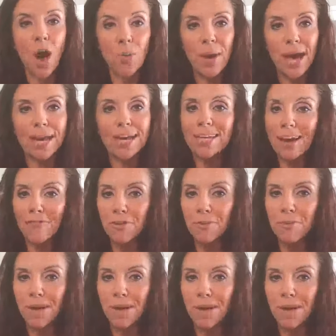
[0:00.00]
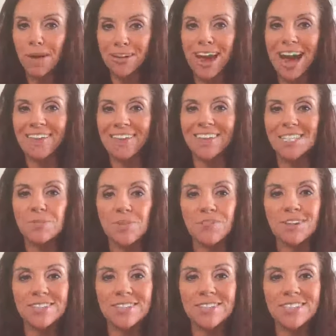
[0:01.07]
Okay, enough about number 9. Let's
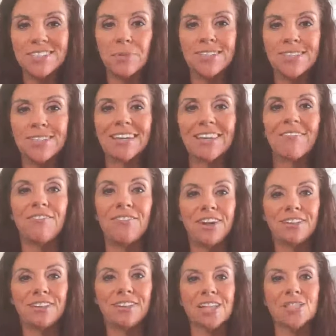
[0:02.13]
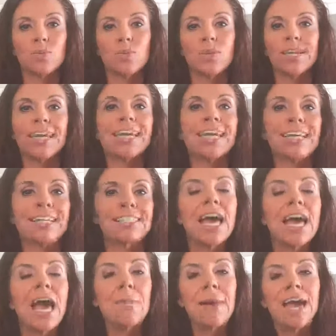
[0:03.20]
move on to number 10, the very last one. It
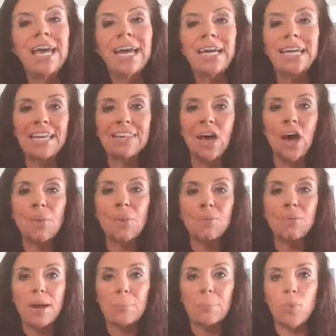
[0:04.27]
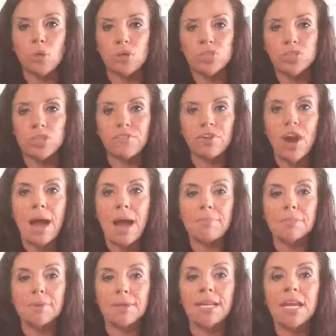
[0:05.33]
is pain in the upper right portion of your
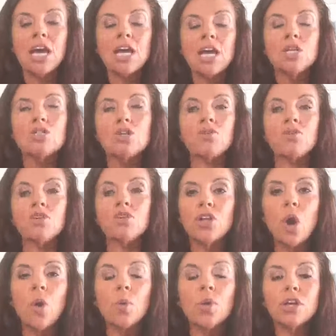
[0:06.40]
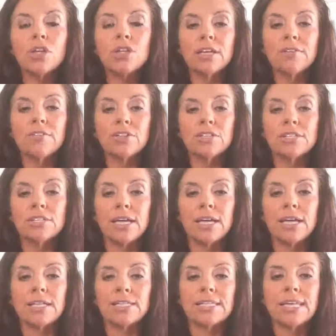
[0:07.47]
abdomen. So if you know where your liver
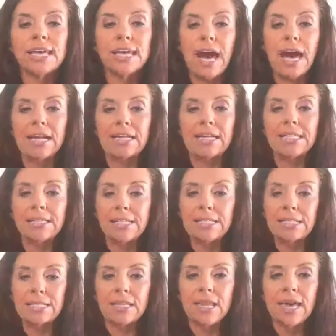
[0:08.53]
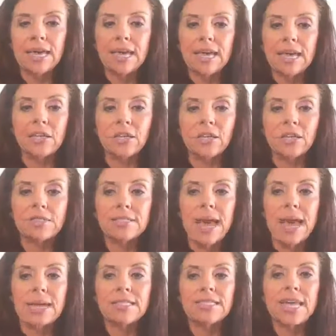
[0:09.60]
sits, it kind of sits like at
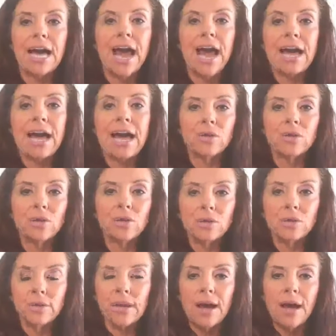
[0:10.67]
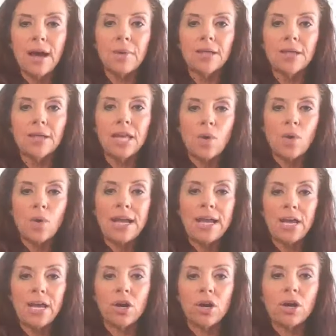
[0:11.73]
a diagonal, like right
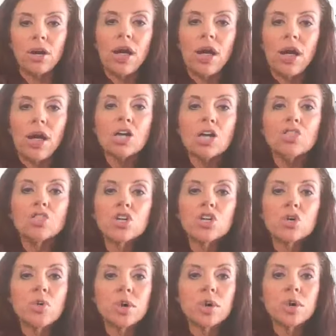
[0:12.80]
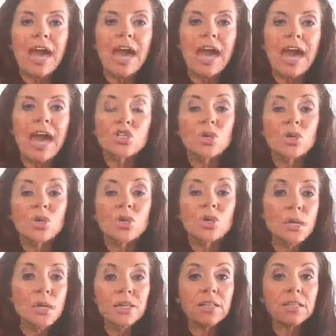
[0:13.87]
here under your rib cage. You can
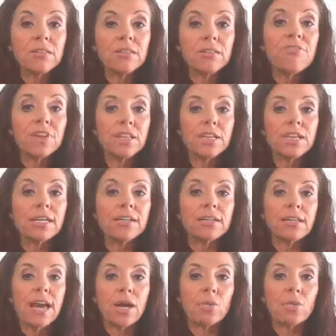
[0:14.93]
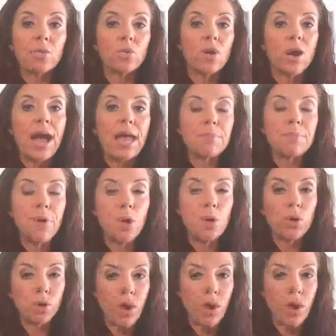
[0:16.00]
typically feel it like
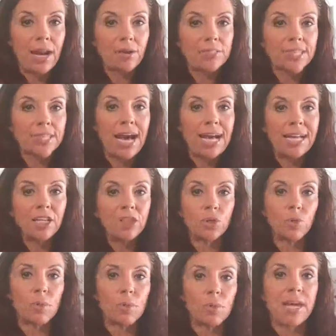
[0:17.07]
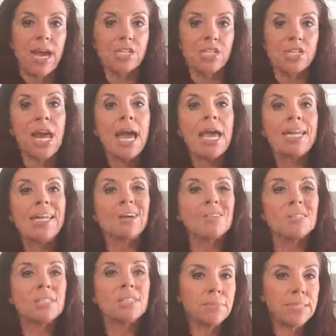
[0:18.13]
poking right outside the rib cage. Now,
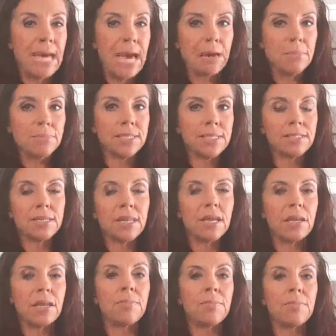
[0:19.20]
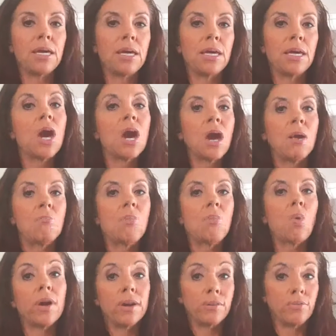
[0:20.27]
sometimes it's going to be
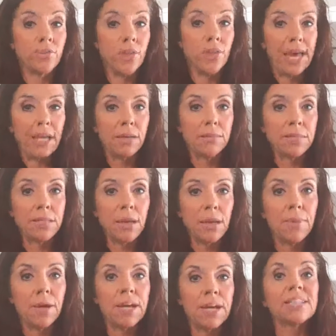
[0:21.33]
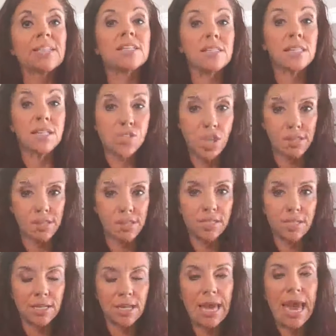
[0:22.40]
more inflamed because it's
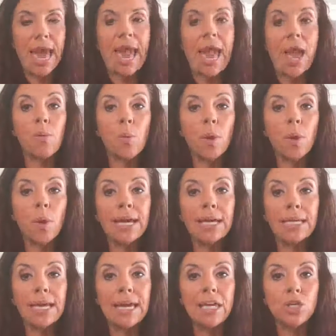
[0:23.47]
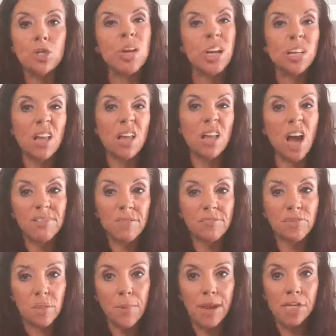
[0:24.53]
congested. And when you get a lot of
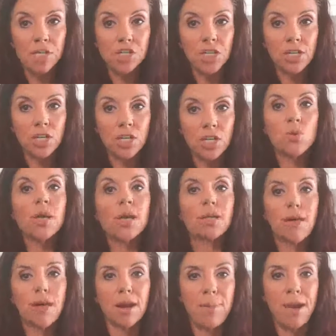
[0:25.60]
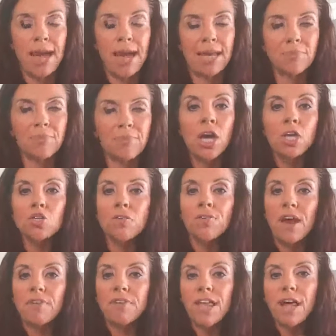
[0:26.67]
inflammation, you get a lot of pain. So
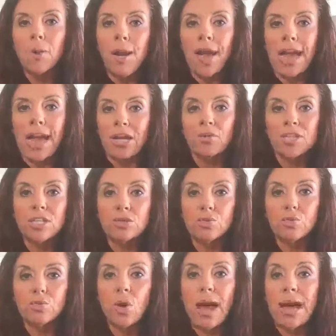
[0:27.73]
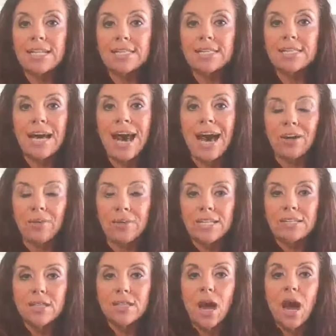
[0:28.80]
if you have a lot of pain on this right side, on
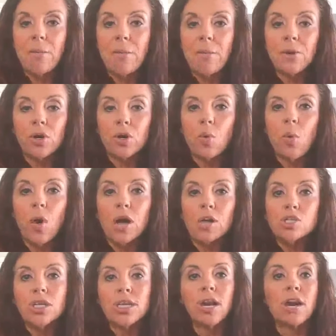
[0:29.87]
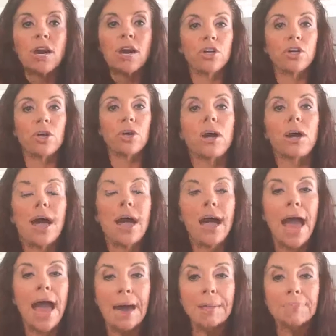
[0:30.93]
this upper quadrant of your
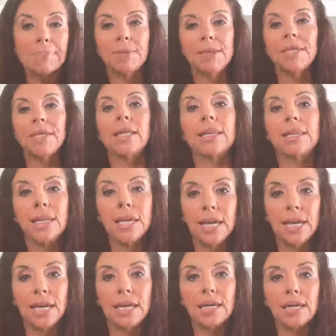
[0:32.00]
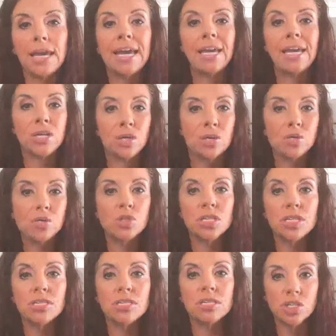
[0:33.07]
abdomen, then it
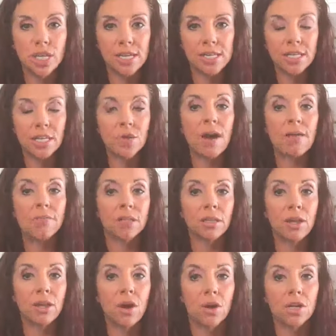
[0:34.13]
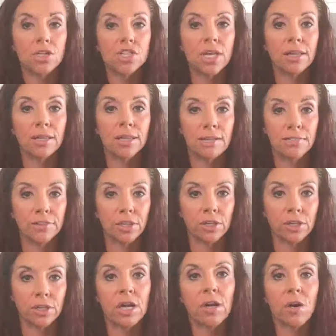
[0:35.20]
usually suggests that you have a large
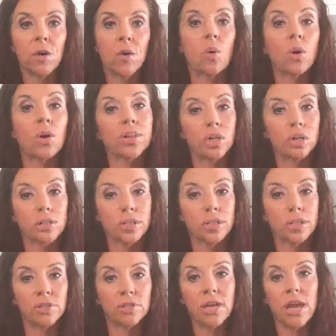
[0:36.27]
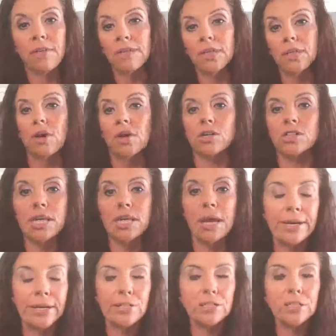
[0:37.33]
liver, or that your liver is kind of enlarged.
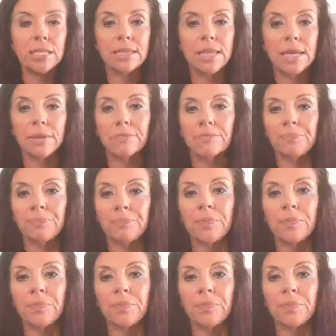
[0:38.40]
Now, here's the thing.